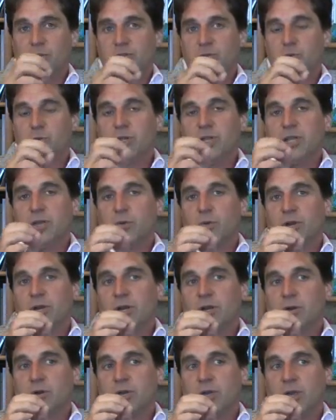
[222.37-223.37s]
What's really
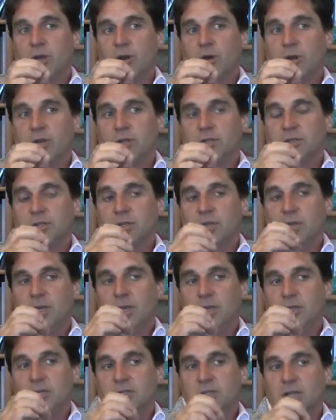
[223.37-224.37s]
critical here is
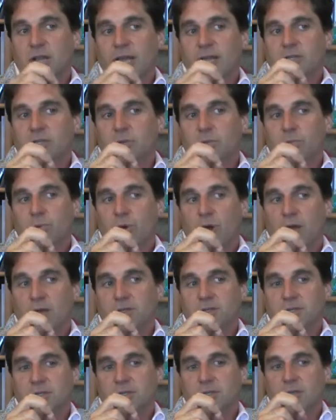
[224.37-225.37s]
in the selection
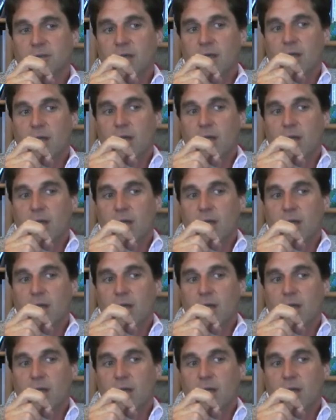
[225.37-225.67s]
process,